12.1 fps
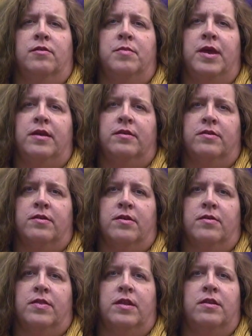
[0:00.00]
to make
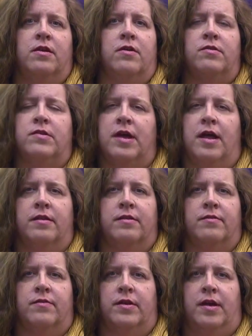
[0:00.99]
sure that no child
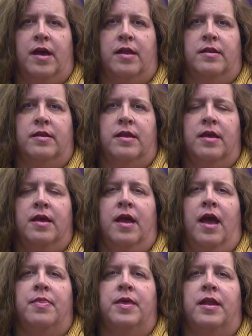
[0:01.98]
is forgotten
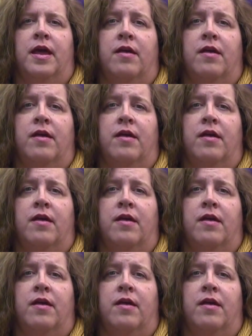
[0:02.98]
and that